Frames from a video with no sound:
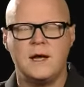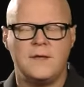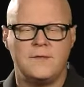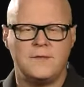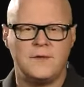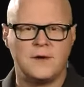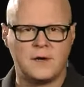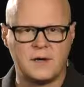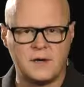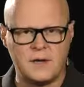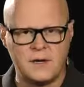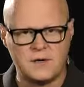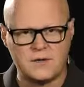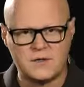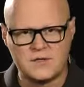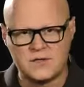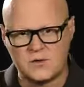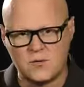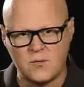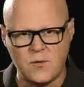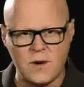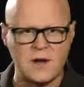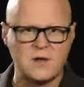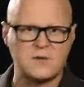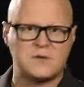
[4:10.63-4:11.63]
They're going to
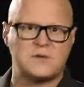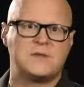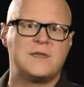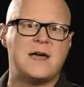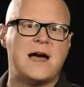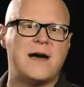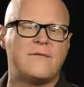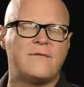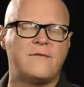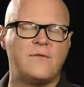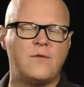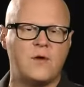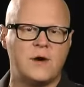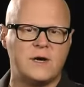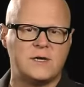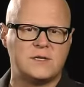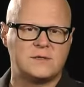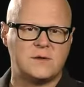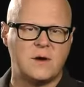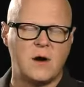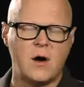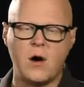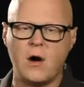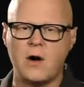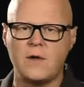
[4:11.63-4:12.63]
squelch that
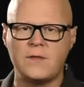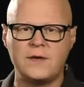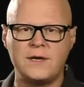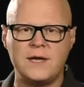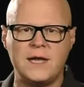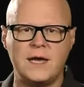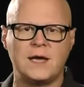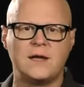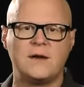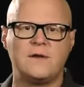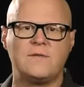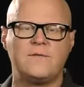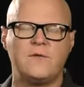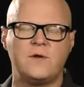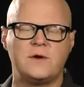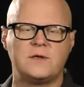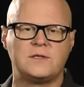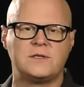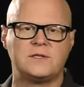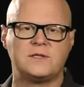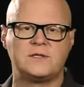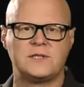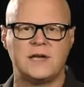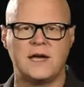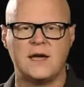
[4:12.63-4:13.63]
voice, all the negative
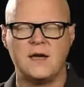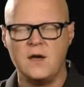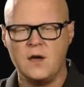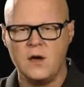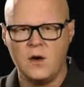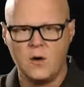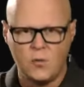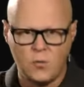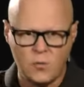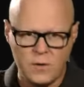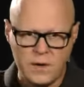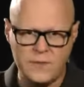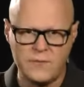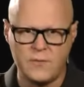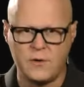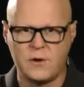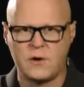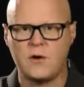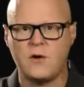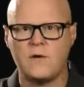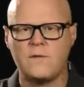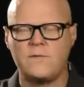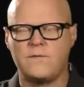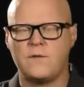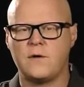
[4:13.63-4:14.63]
voices, and say, we will
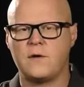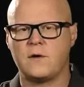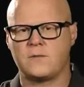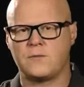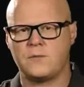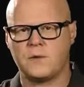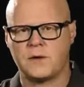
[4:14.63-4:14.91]
go forth.